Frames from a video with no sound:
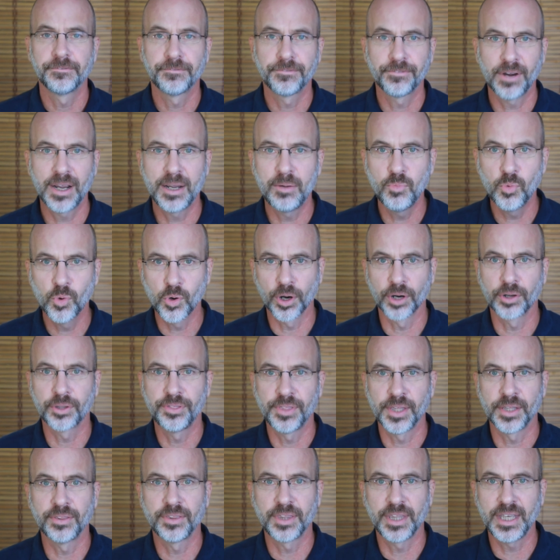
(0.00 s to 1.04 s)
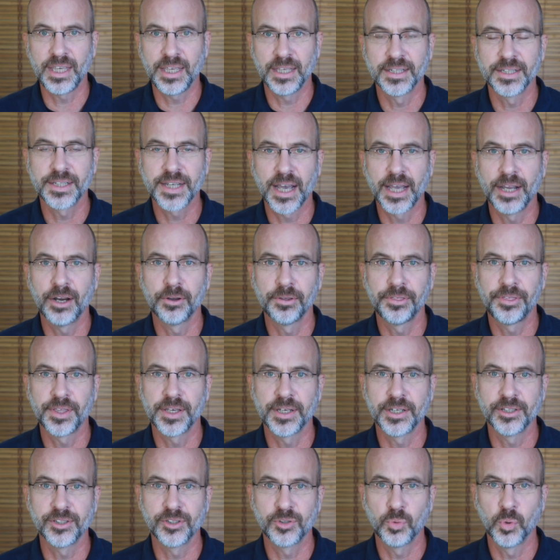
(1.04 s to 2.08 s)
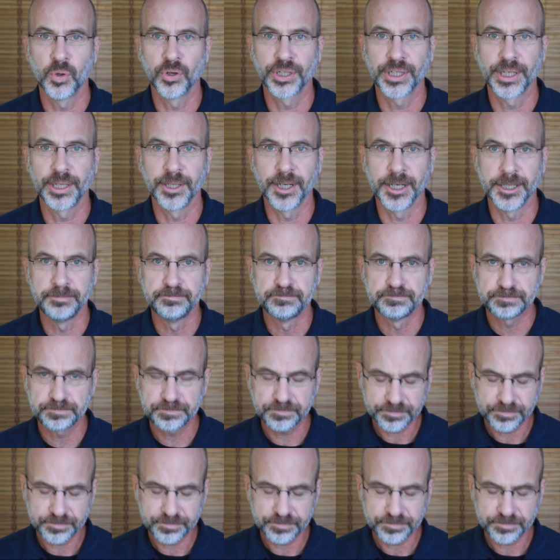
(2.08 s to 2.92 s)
framework that the entire thing is working on.